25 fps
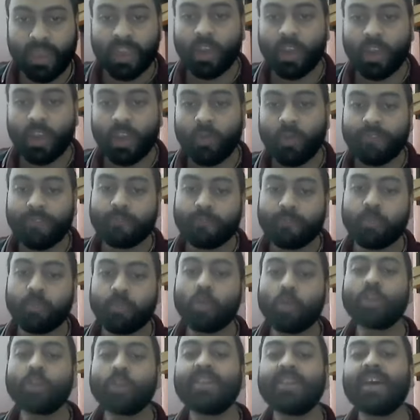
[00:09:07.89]
Now, if
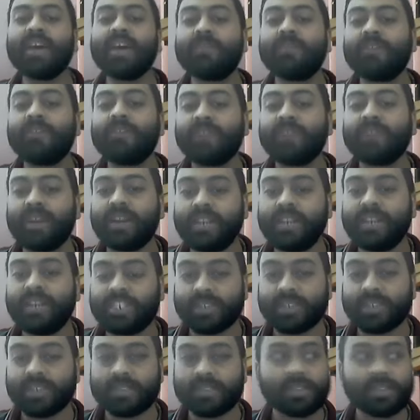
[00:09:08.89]
both the above
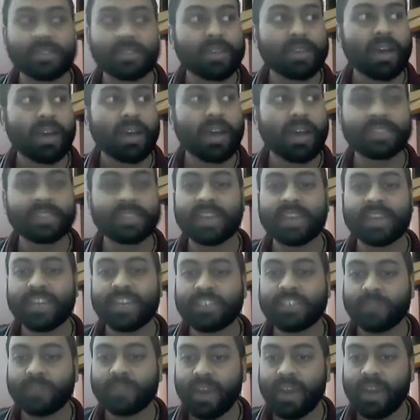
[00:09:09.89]
conditions are
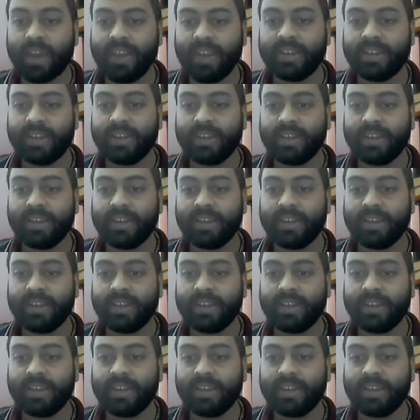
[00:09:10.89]
satisfied,